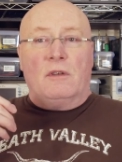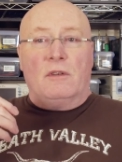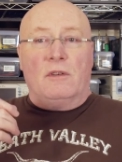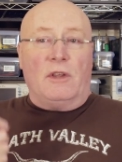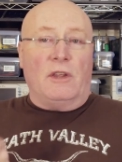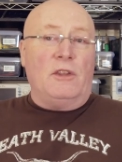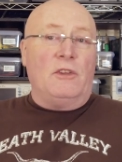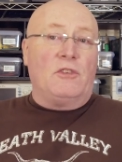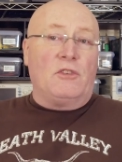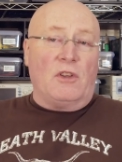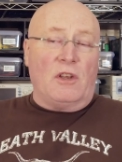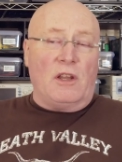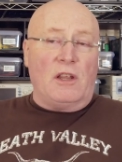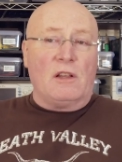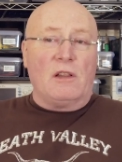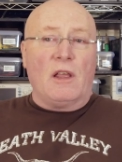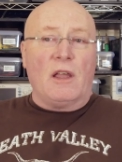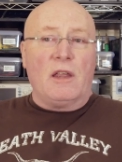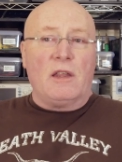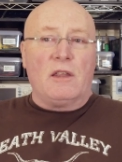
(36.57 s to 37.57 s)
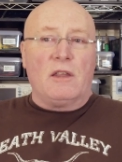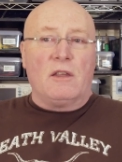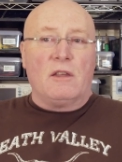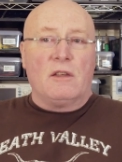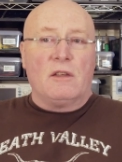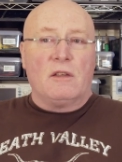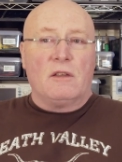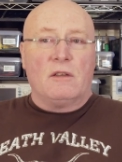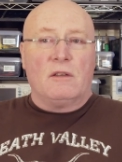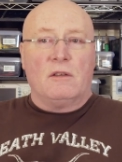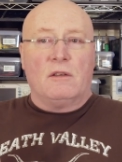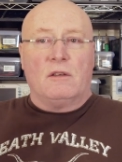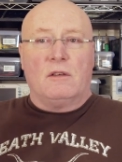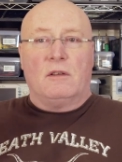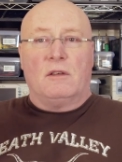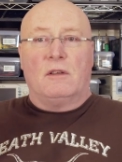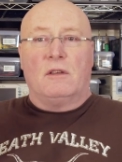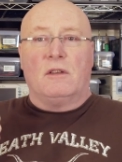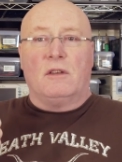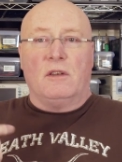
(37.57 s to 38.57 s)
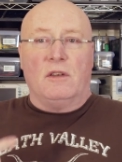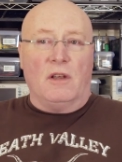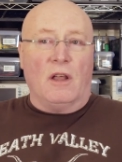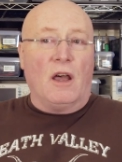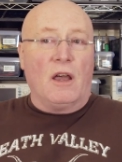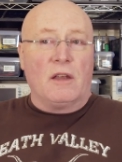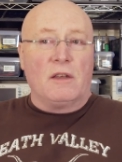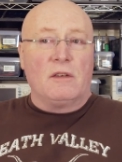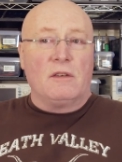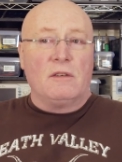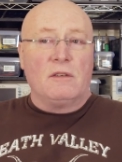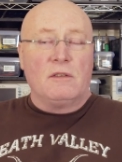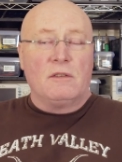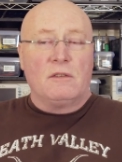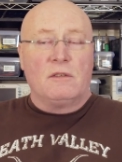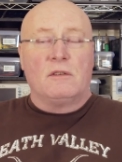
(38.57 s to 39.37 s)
D-Cinelike, none,